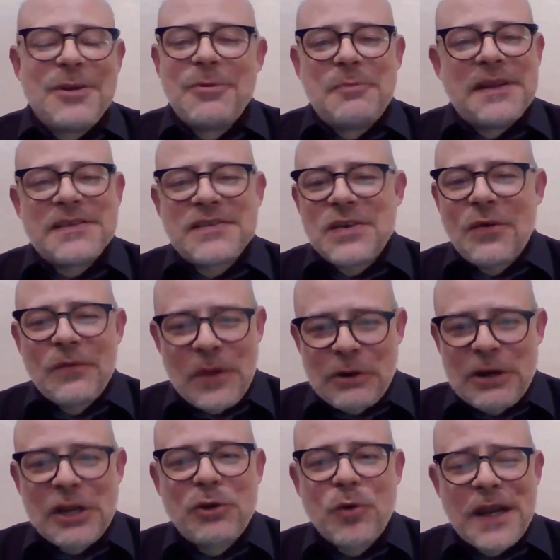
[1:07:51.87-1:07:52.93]
would be so
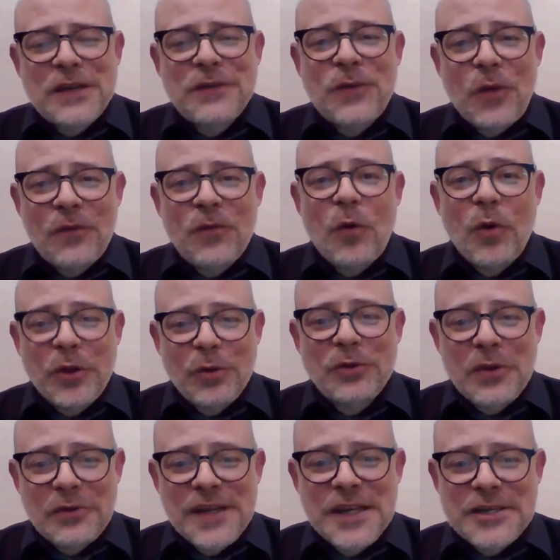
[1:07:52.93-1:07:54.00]
very grateful for your
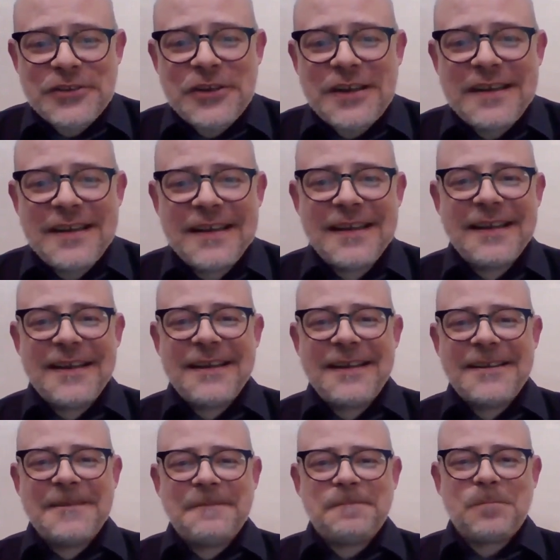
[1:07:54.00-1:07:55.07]
donation.
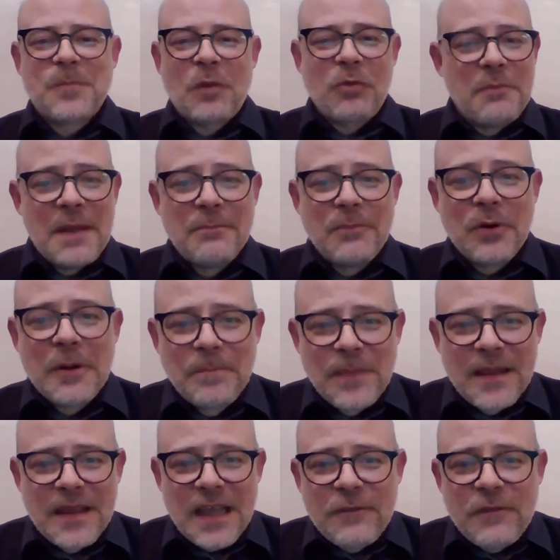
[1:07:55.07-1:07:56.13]
Remember,
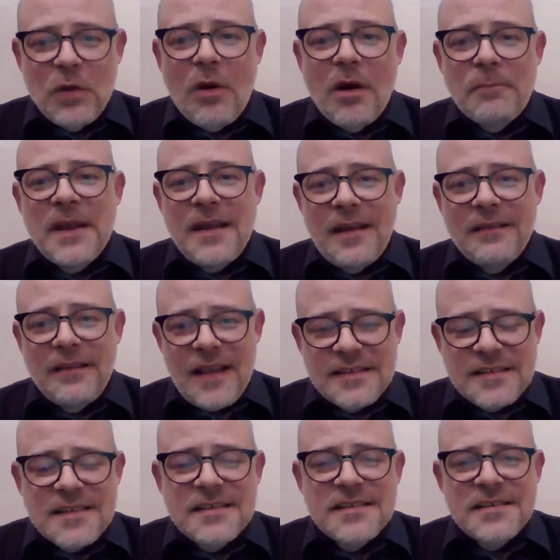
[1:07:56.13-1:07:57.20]
if you are paying
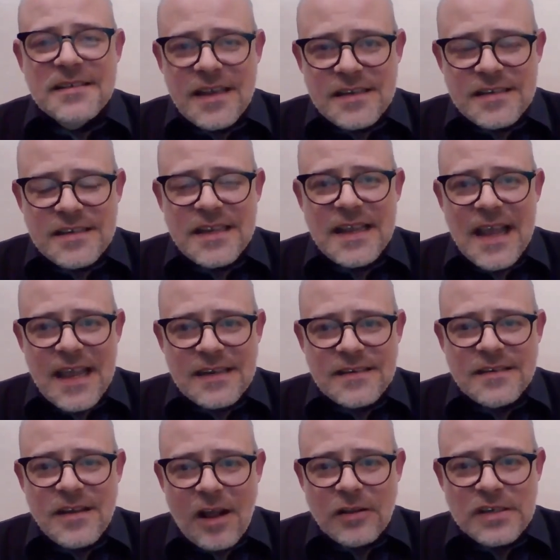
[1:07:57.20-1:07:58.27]
less than
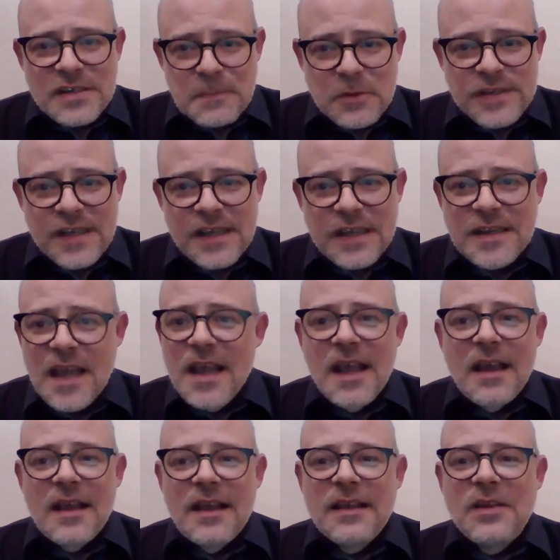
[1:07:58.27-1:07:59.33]
$68 per ticket,
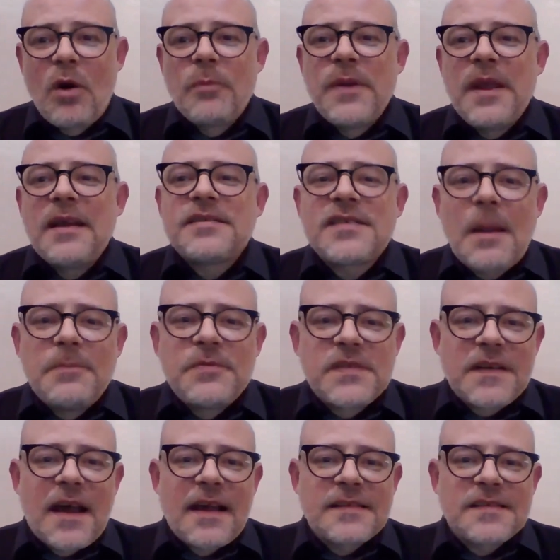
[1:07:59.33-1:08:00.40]
you are being
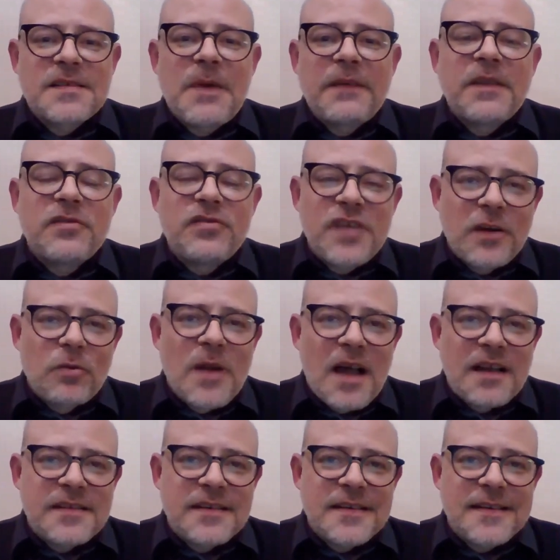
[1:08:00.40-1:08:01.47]
subsidized by the
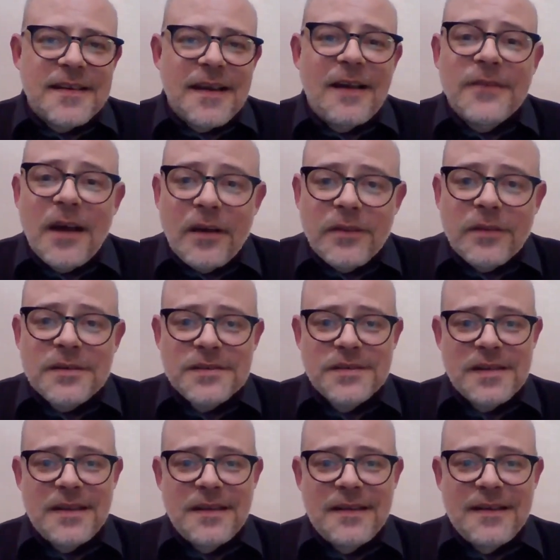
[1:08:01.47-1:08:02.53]
generosity of
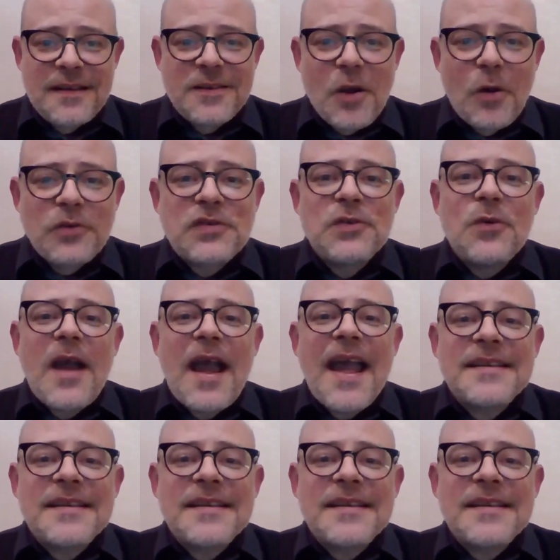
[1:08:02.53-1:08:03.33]
others. Go to